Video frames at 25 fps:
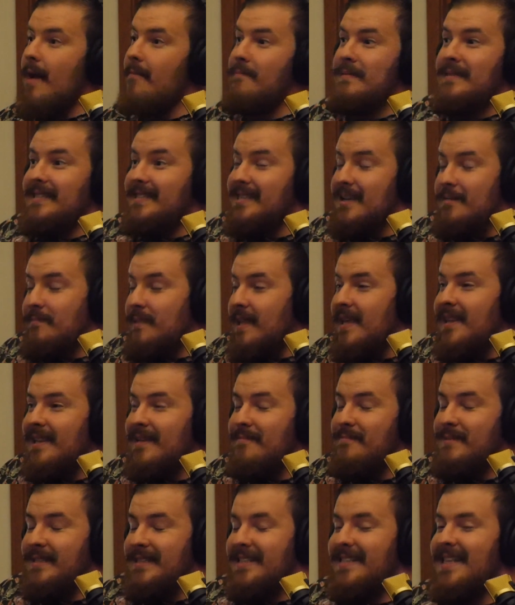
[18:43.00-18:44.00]
I
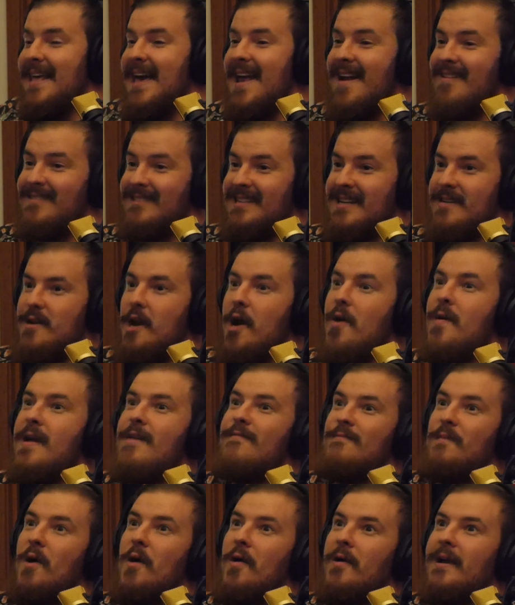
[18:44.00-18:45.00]
completely missed that. I was like, no,
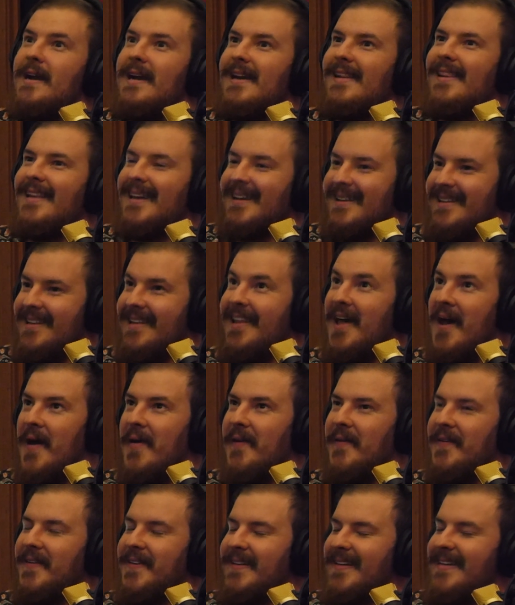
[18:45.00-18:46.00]
Eve Morey. Like,
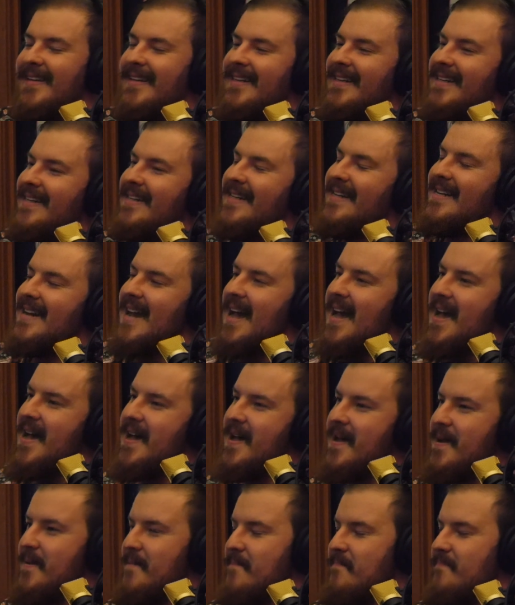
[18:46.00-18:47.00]
hello.
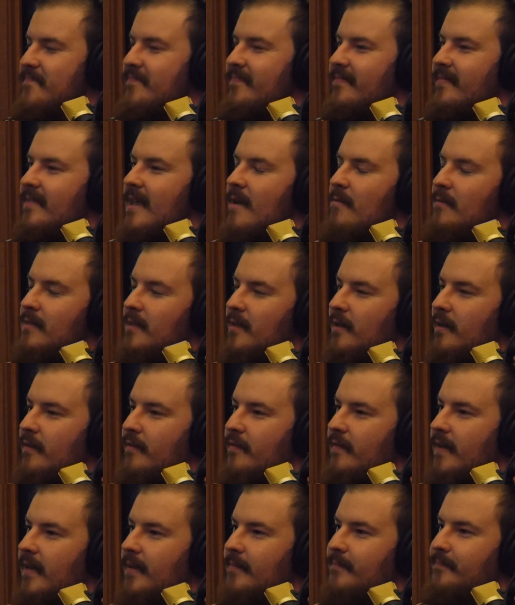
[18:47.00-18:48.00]
That was a lot
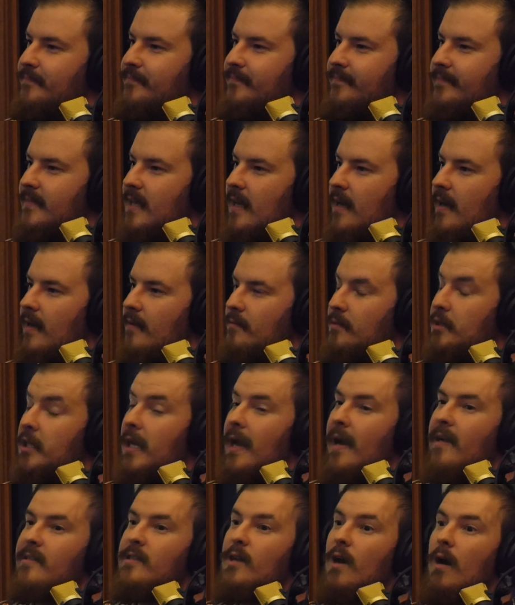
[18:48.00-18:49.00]
of fun.
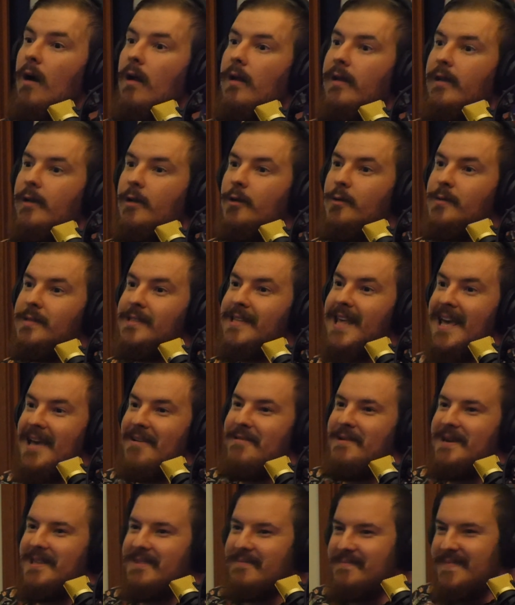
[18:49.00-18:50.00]
Shout out to Holly, who was
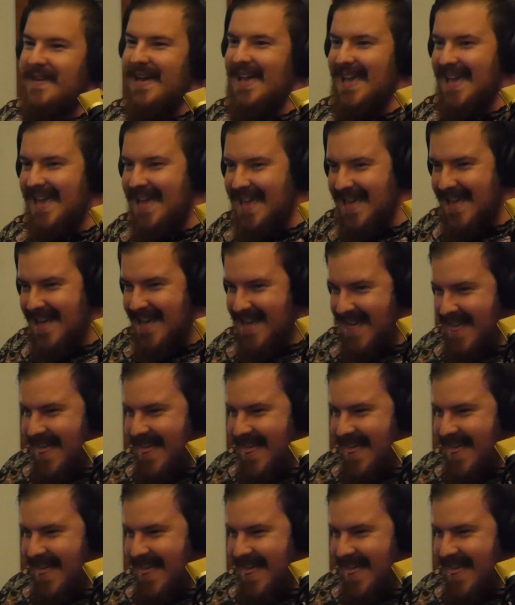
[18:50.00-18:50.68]
there with me.